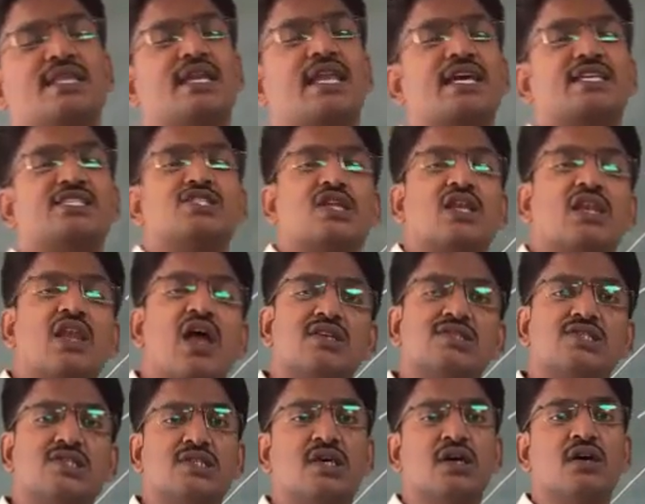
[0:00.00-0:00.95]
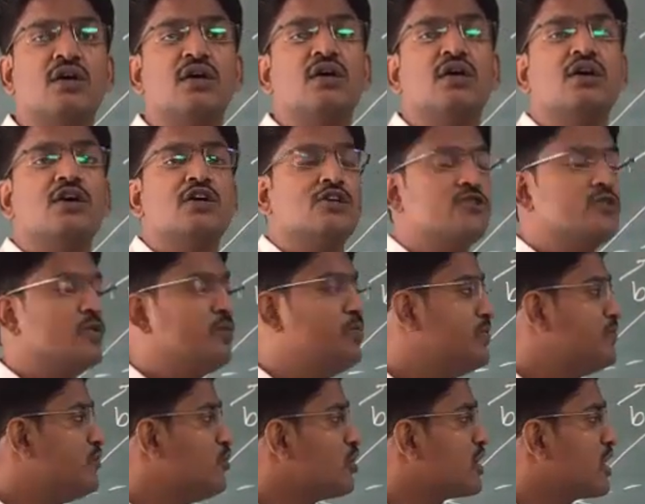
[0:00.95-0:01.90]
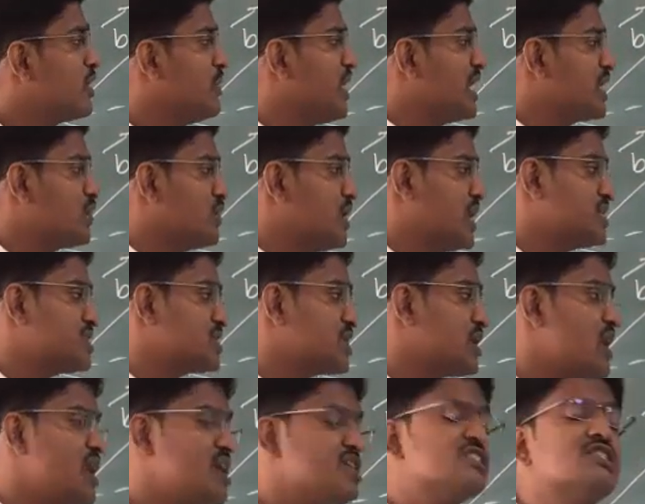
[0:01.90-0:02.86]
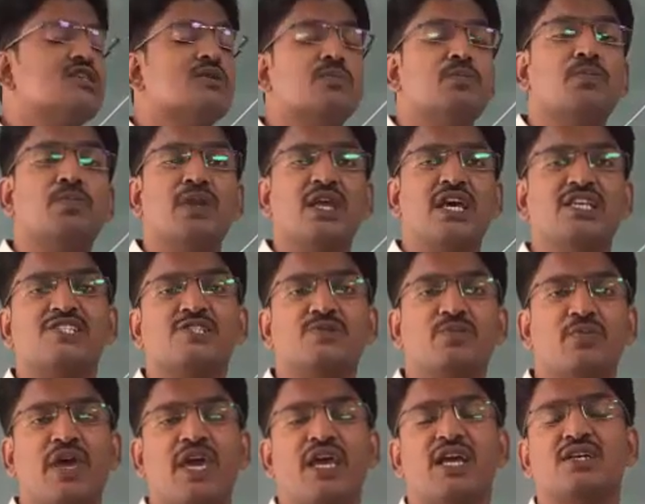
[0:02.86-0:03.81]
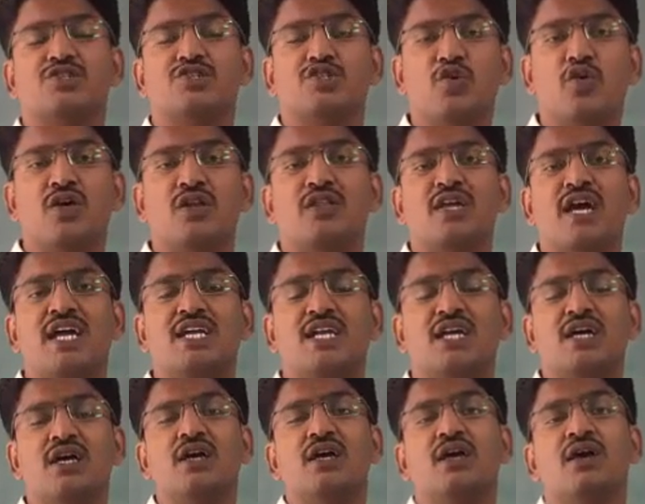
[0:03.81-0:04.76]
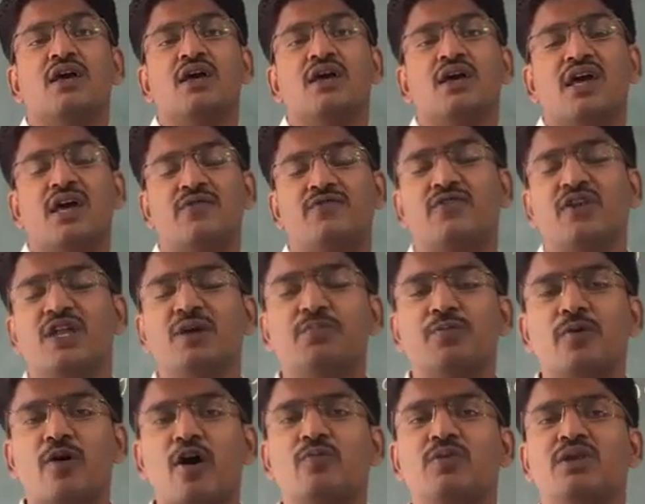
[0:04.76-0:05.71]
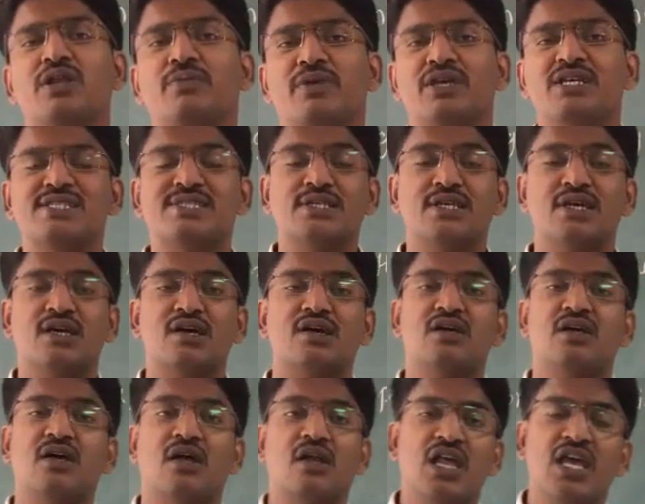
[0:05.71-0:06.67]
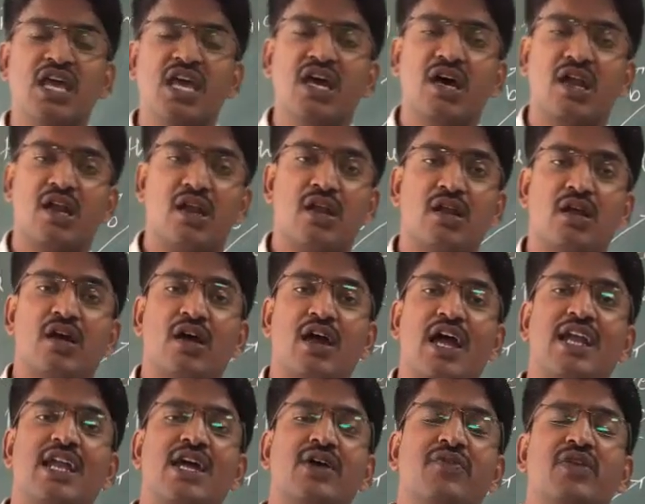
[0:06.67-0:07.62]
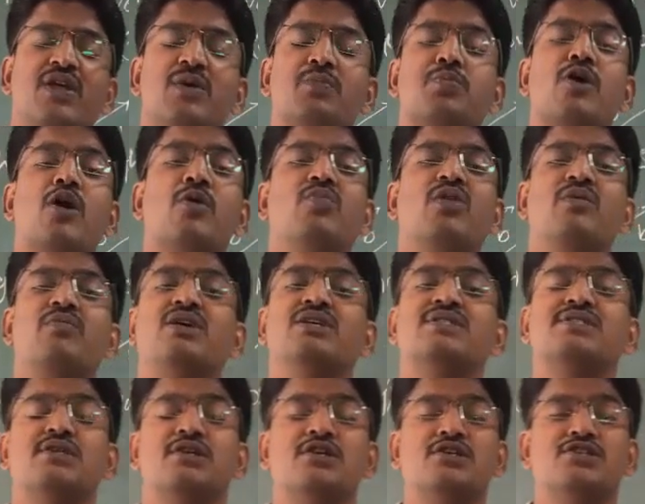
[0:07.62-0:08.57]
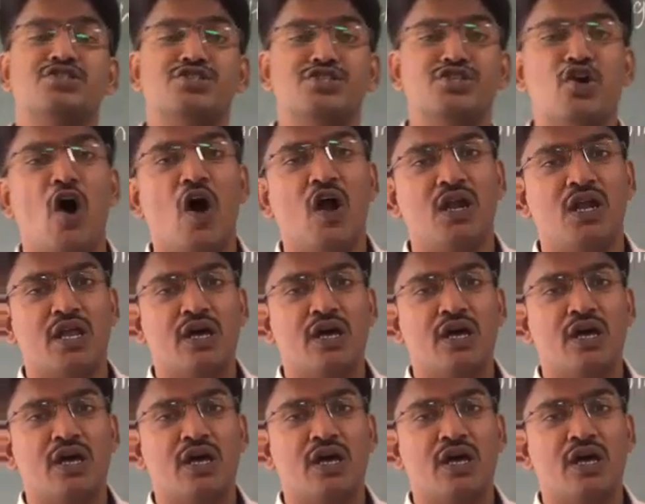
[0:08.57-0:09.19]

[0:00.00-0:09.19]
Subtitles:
next class. So before coming to next class, please make sure that every problem is clear and every problem is solved.